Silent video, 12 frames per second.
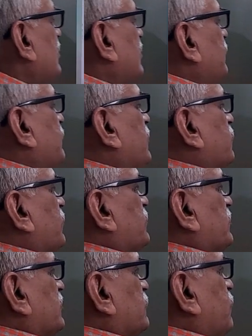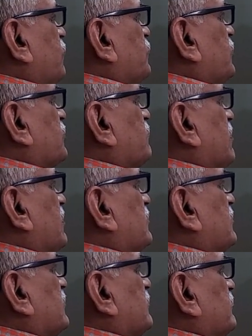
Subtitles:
if the question is for 6 marks.